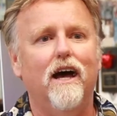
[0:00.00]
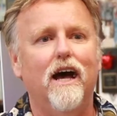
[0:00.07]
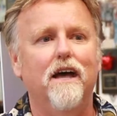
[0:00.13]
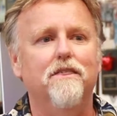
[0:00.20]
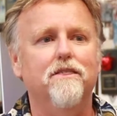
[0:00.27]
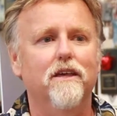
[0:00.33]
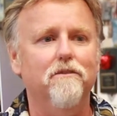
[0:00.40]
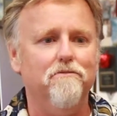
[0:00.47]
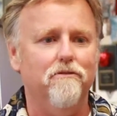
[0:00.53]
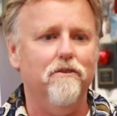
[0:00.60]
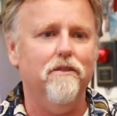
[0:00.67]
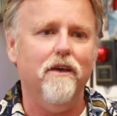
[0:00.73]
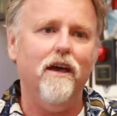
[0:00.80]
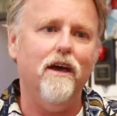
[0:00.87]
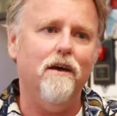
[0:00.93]
I think for
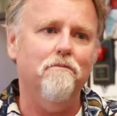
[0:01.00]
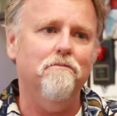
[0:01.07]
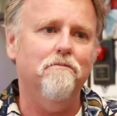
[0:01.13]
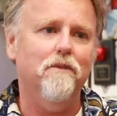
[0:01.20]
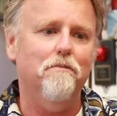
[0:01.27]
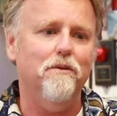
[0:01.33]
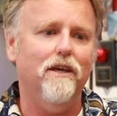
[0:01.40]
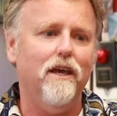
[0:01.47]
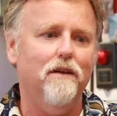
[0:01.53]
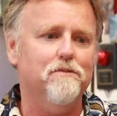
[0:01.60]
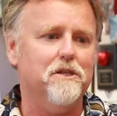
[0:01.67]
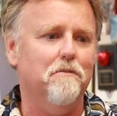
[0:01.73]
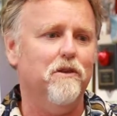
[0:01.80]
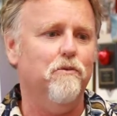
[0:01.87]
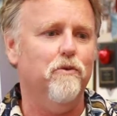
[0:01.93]
them, it became
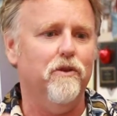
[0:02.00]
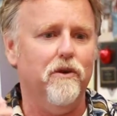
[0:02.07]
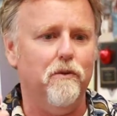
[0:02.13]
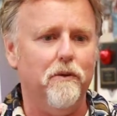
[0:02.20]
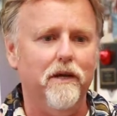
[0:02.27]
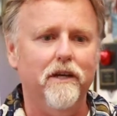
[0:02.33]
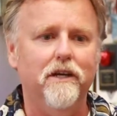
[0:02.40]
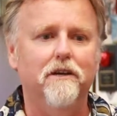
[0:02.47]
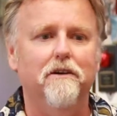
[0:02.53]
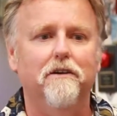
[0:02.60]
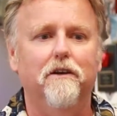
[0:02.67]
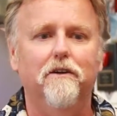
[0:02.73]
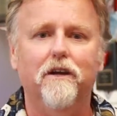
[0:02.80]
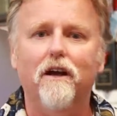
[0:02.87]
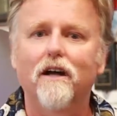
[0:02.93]
something where they were in here,
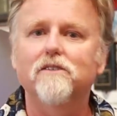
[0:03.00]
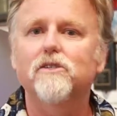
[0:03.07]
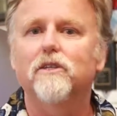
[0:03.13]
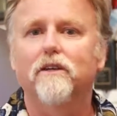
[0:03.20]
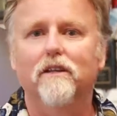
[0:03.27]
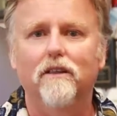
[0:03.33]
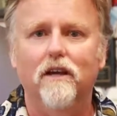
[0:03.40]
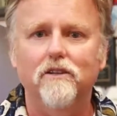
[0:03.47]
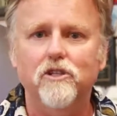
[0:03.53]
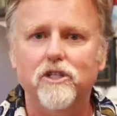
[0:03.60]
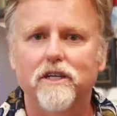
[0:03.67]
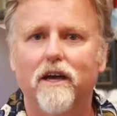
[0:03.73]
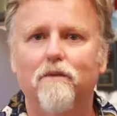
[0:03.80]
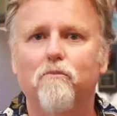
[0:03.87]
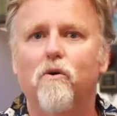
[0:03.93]
you know, constantly at
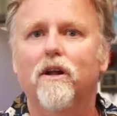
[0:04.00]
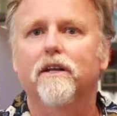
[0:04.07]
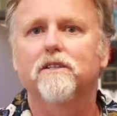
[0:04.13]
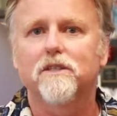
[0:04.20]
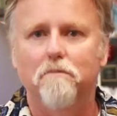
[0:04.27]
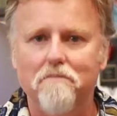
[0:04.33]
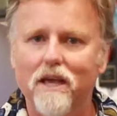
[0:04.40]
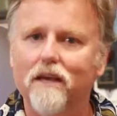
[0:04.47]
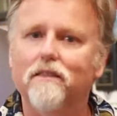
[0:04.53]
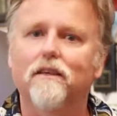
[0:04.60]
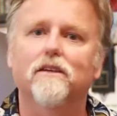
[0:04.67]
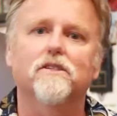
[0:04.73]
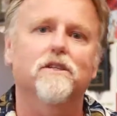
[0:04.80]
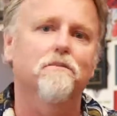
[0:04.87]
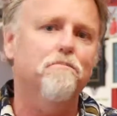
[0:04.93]
lunchtime wanting to make
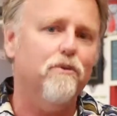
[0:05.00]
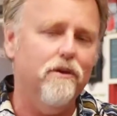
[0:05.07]
things and